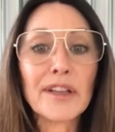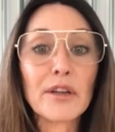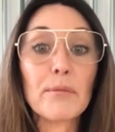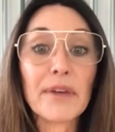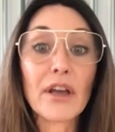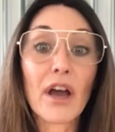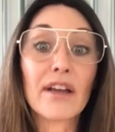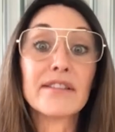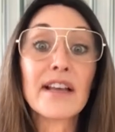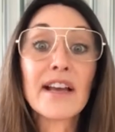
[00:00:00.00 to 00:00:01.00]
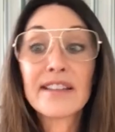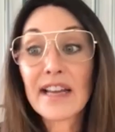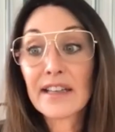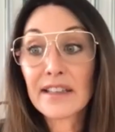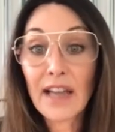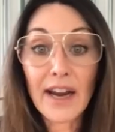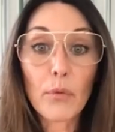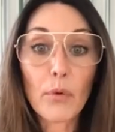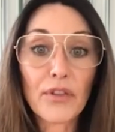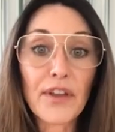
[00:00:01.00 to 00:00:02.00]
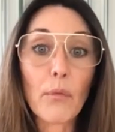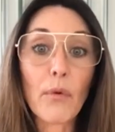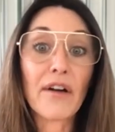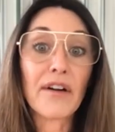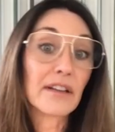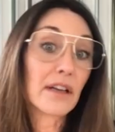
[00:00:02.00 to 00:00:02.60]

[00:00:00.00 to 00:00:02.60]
them because they like what they're wearing.